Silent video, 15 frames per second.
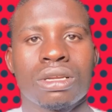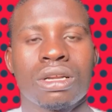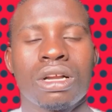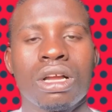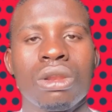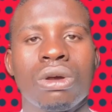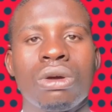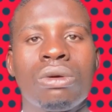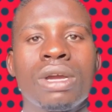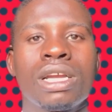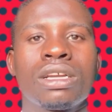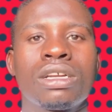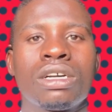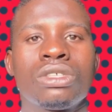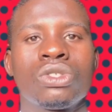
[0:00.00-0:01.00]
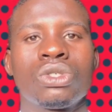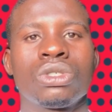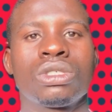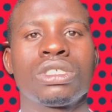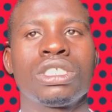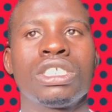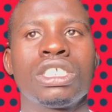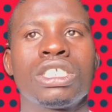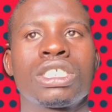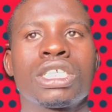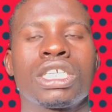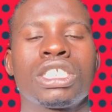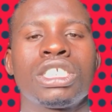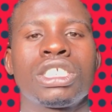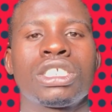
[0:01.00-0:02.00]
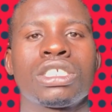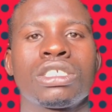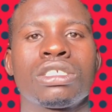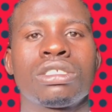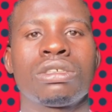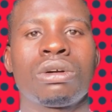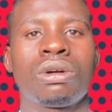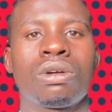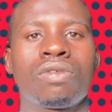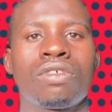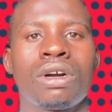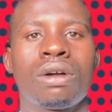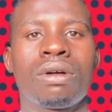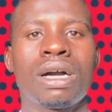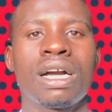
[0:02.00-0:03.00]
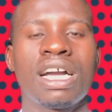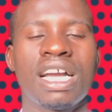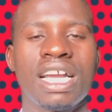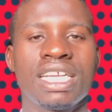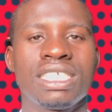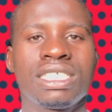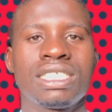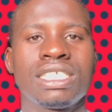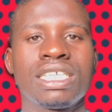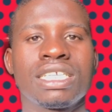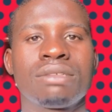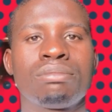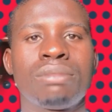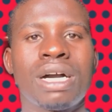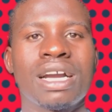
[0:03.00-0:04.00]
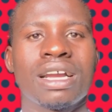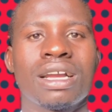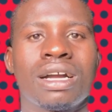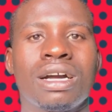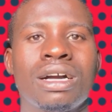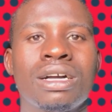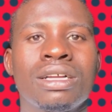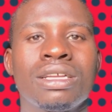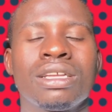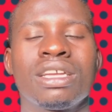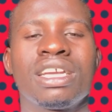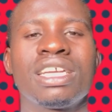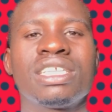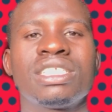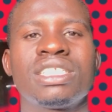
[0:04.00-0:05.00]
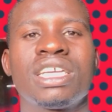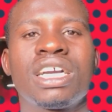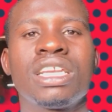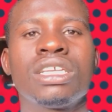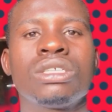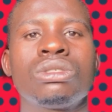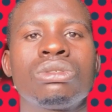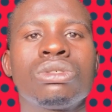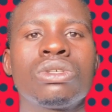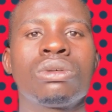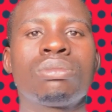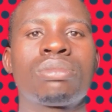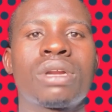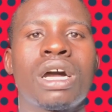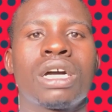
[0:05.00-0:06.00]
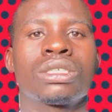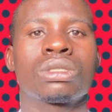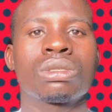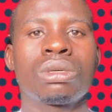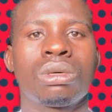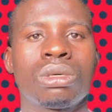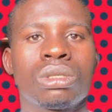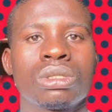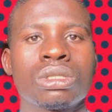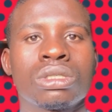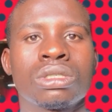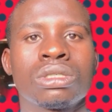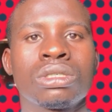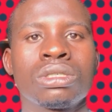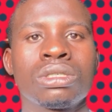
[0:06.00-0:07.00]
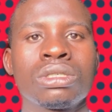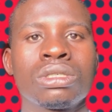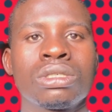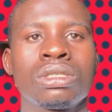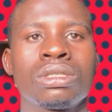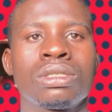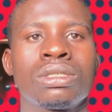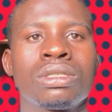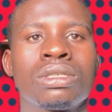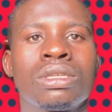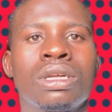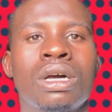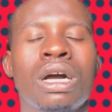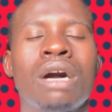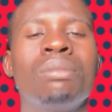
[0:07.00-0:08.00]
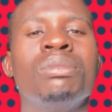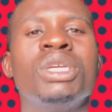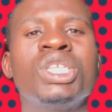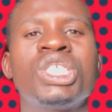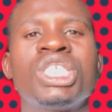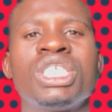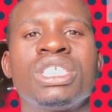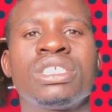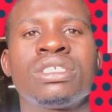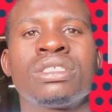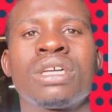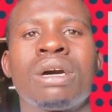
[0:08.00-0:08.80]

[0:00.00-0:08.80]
Hello, welcome to today's edition of our High Stake Banker and Daily 2 Plus Us. Amazing.